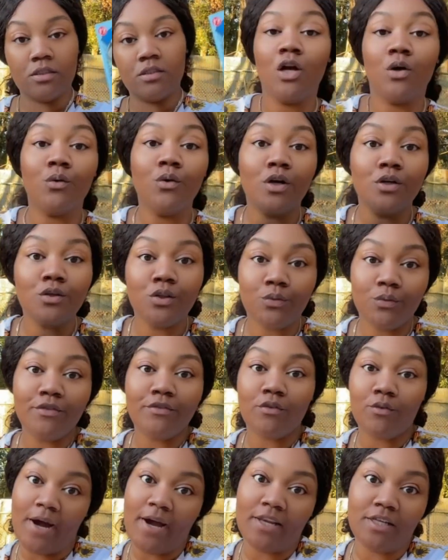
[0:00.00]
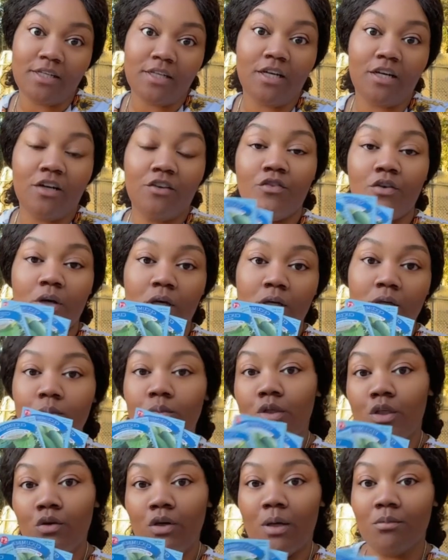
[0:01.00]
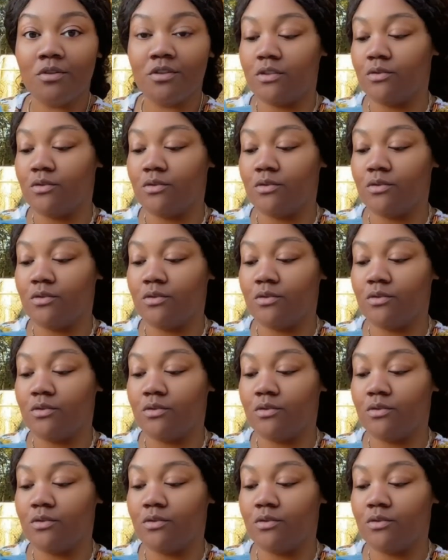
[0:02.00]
We're gonna do 3 varieties of cucumbers.